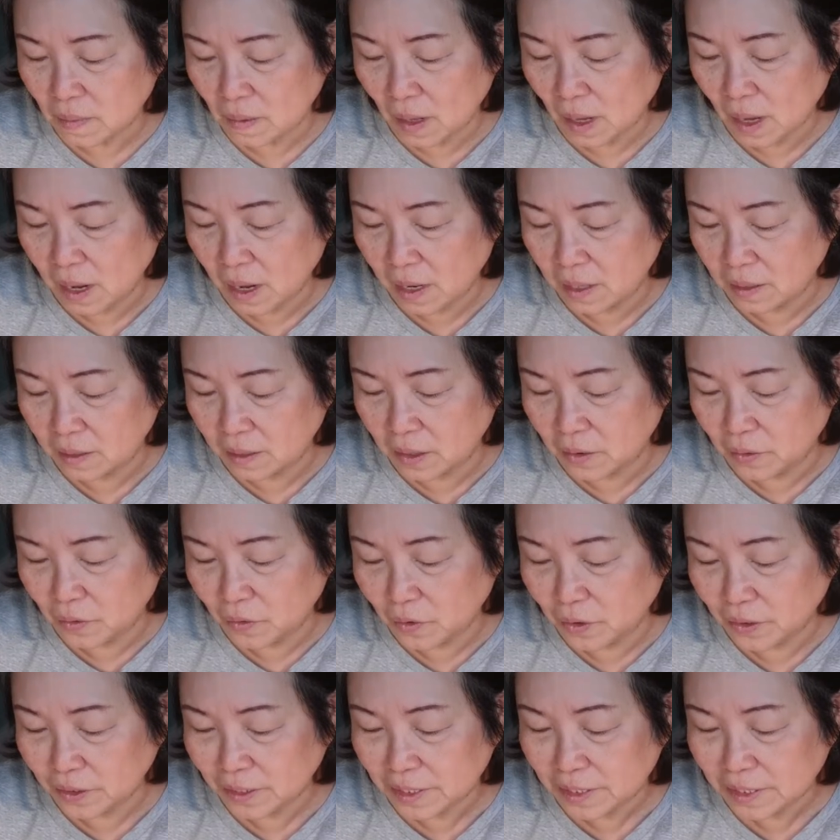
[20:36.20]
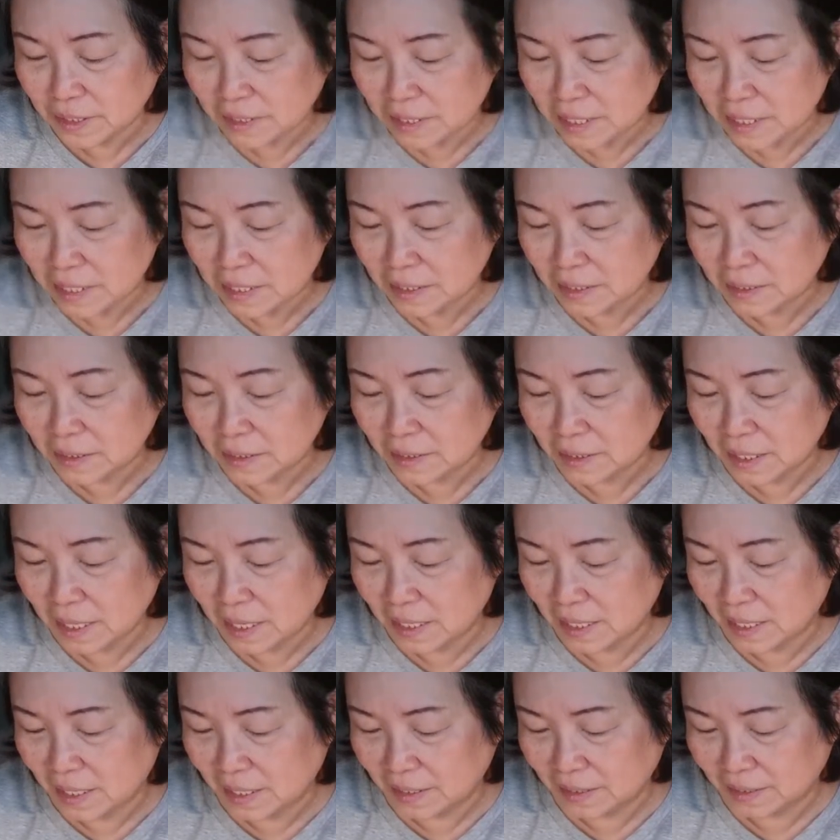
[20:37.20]
And it was a scene
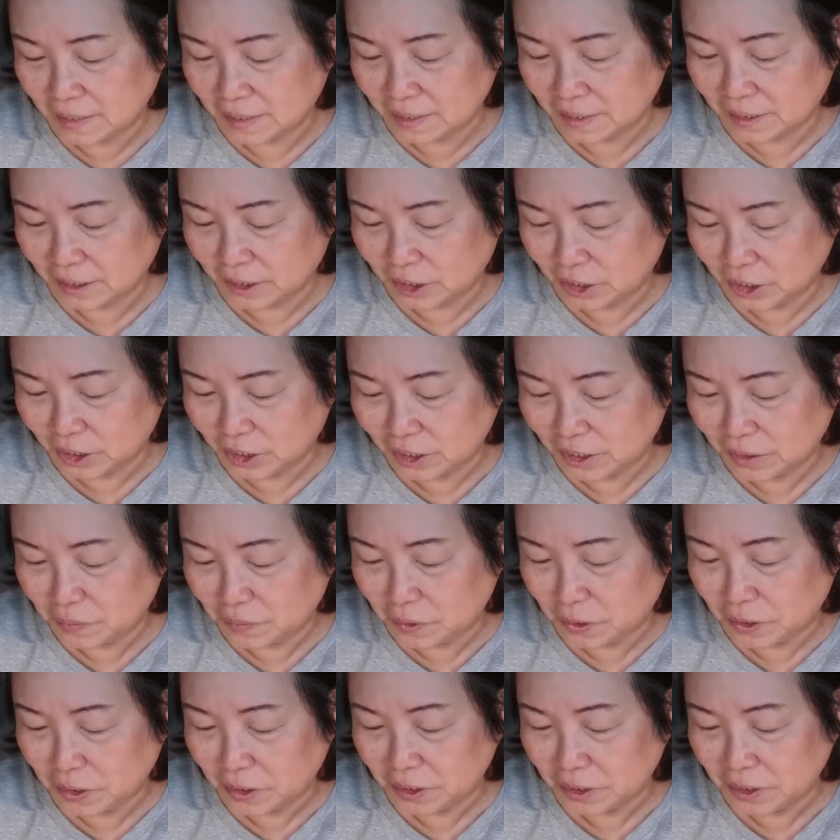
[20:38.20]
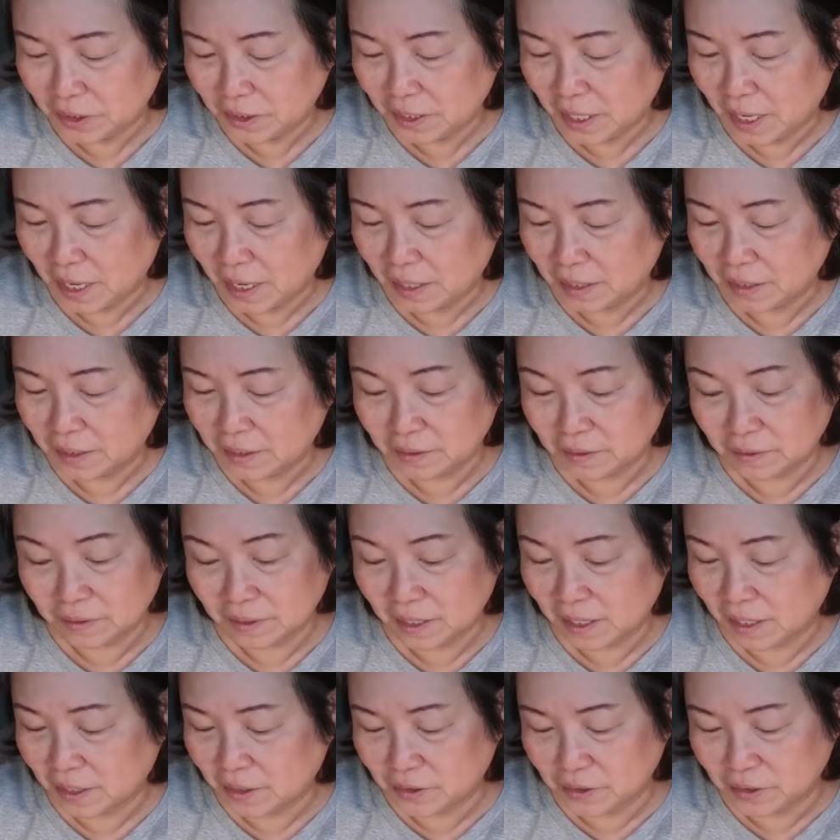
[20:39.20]
at the church because I
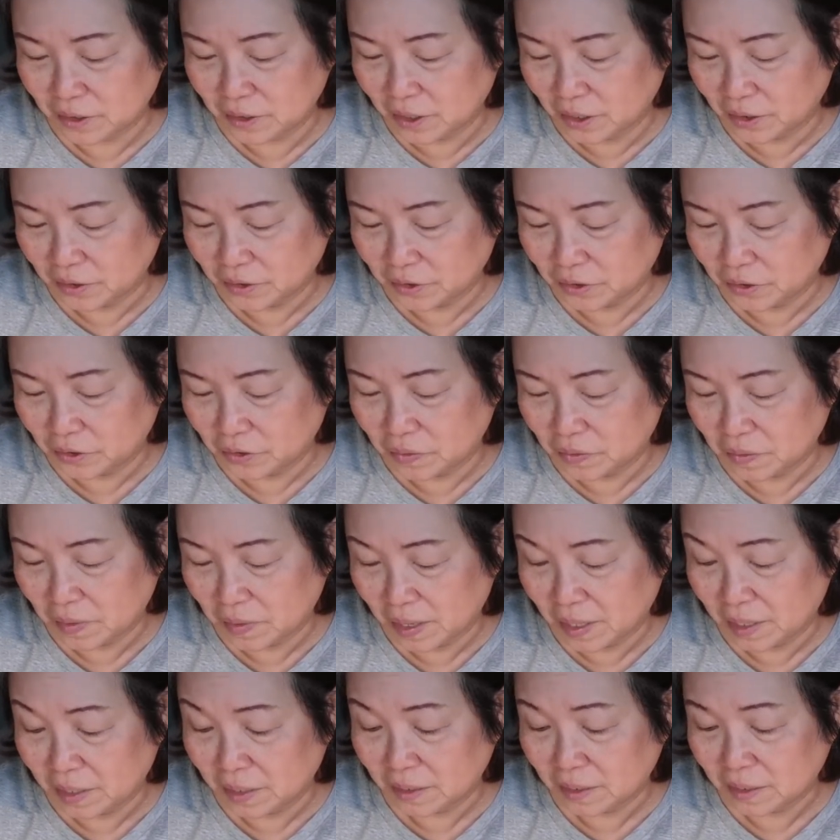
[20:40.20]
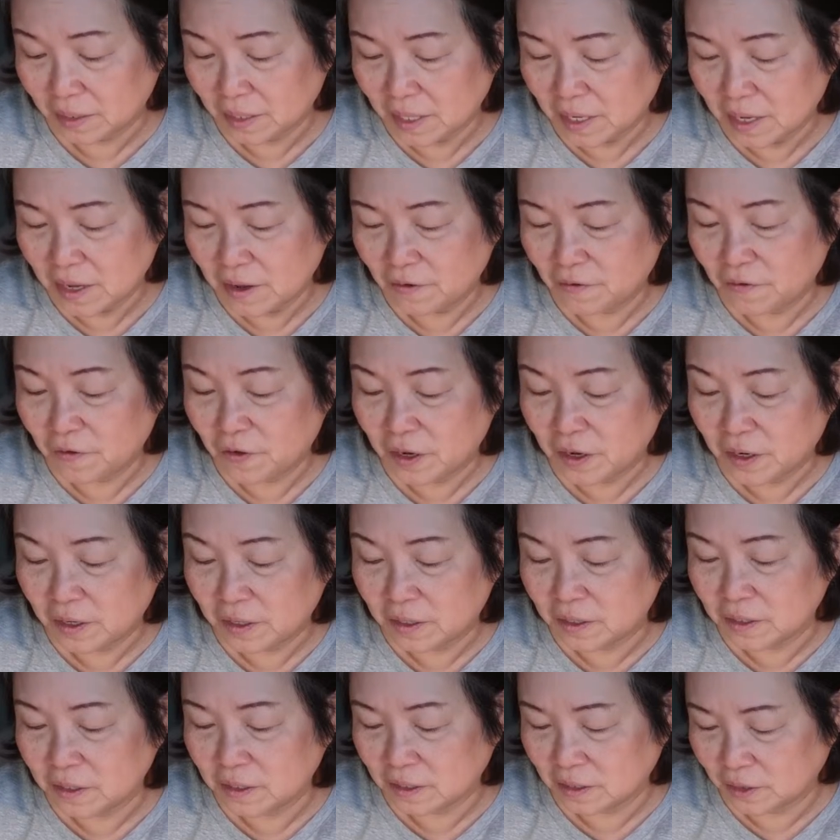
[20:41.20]
couldn't control my fear.
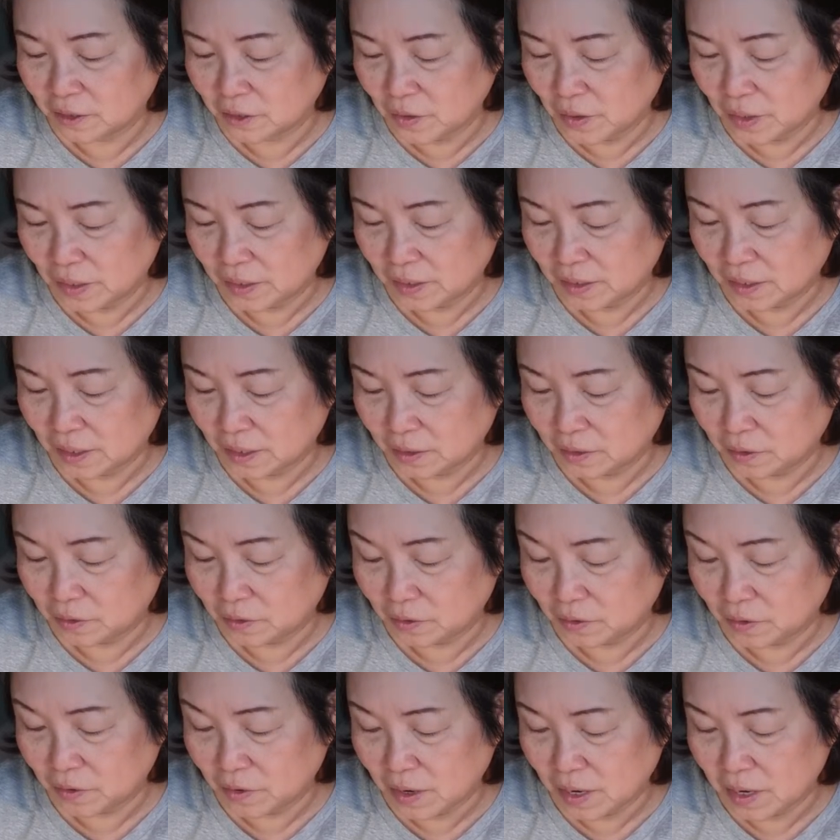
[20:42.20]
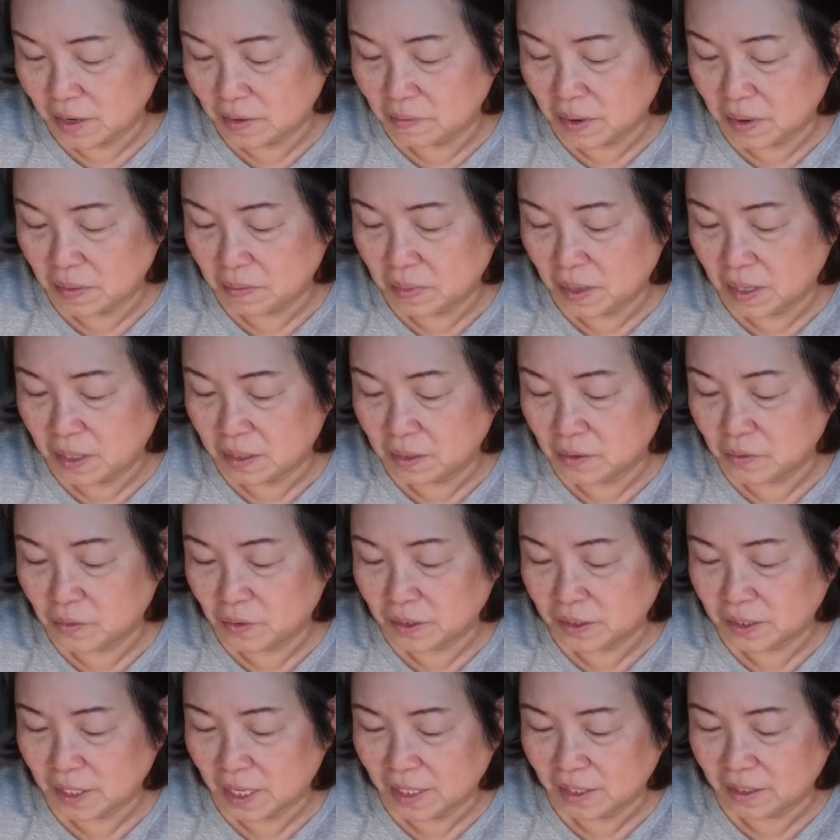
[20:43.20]
So I started to cry. My mother
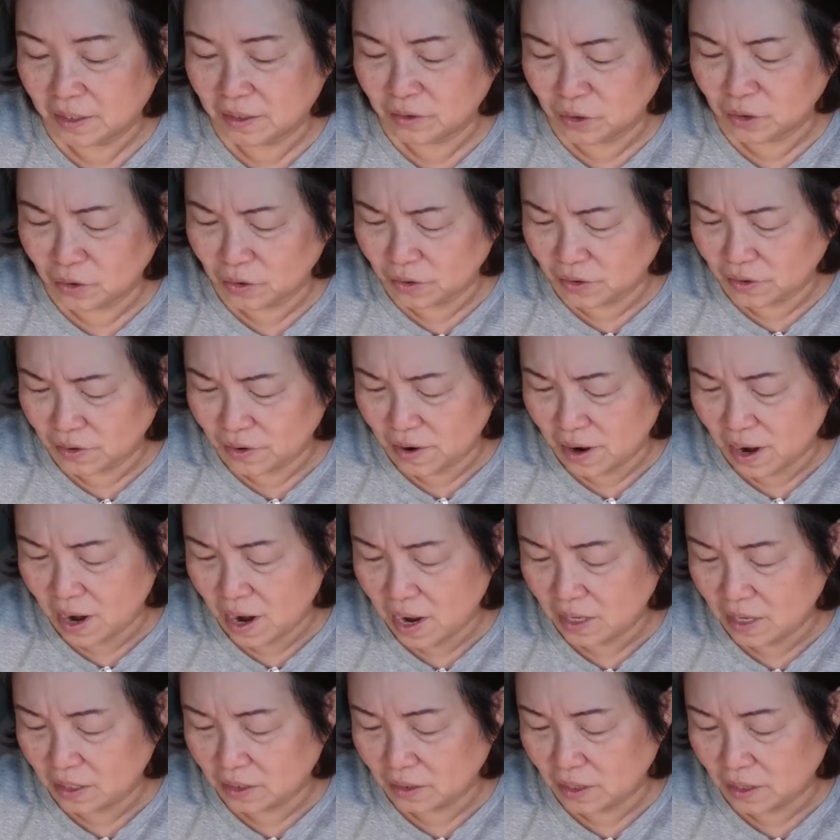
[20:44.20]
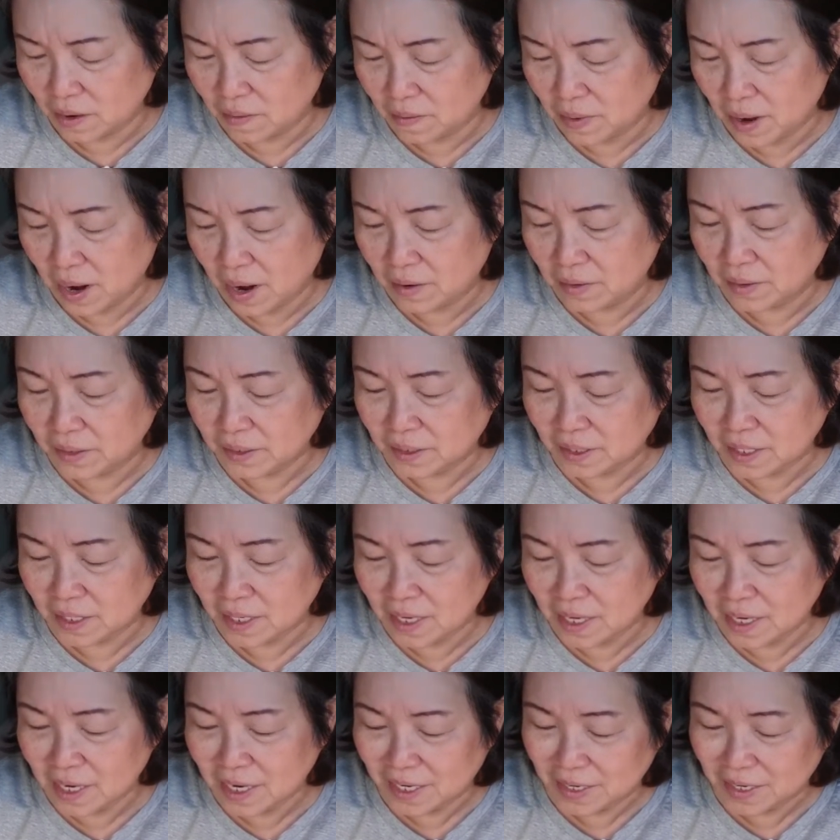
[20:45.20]
was like, don't cry, it's
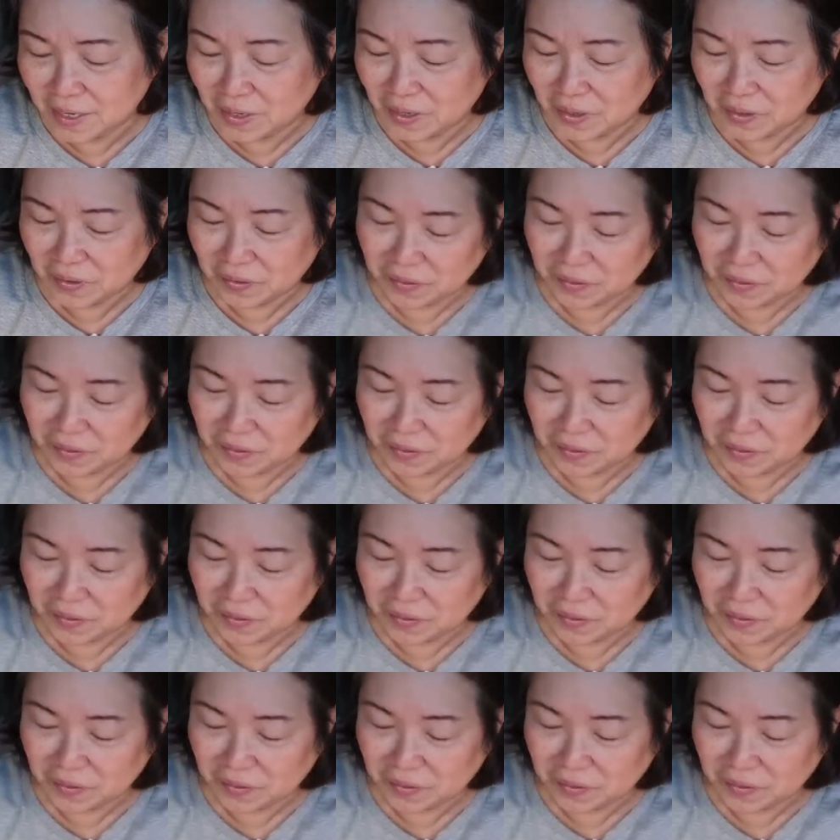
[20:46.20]
embarrassing.